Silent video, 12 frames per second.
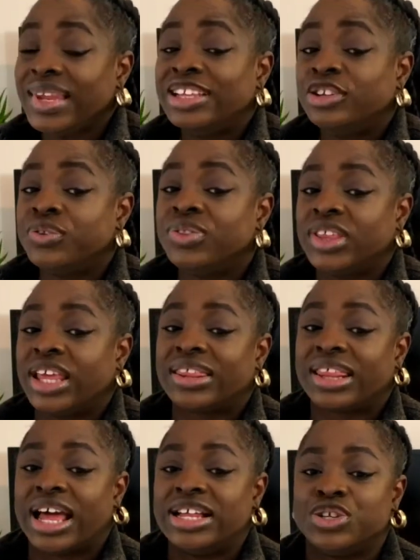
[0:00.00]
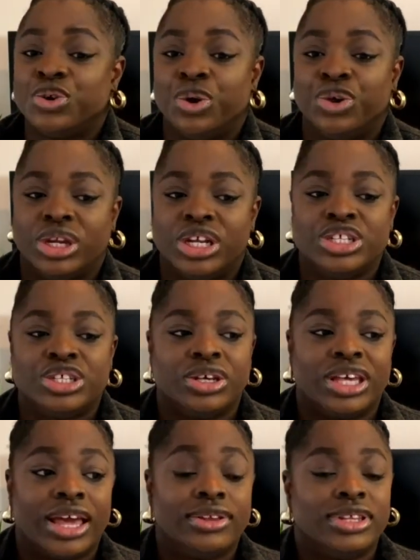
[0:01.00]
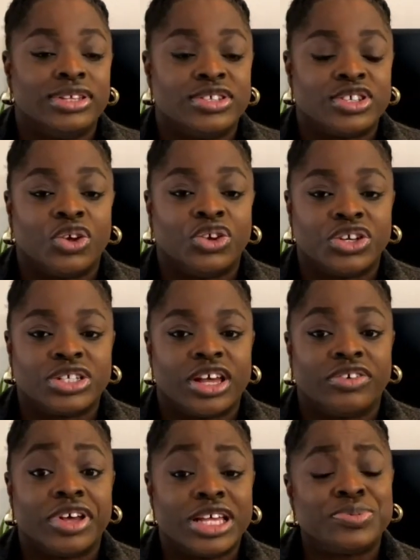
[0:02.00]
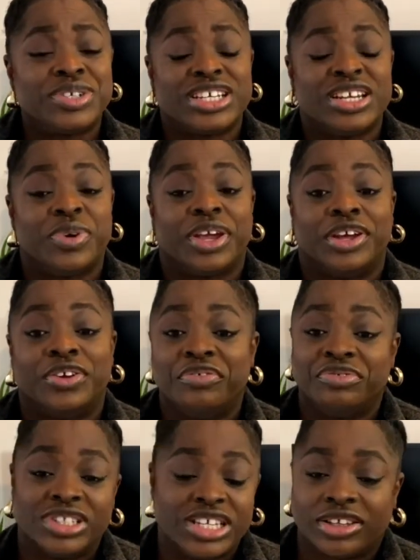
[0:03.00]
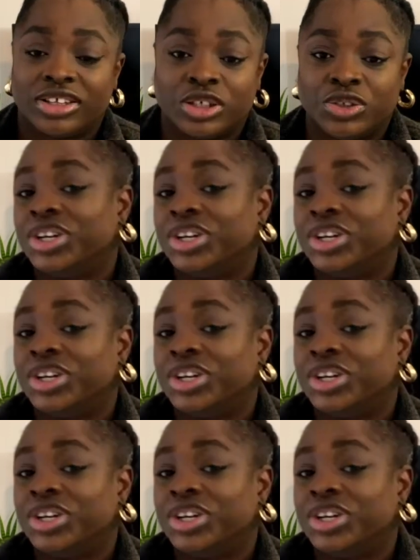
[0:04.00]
Don't think that you need to get things done yourself, especially when you're not even technical.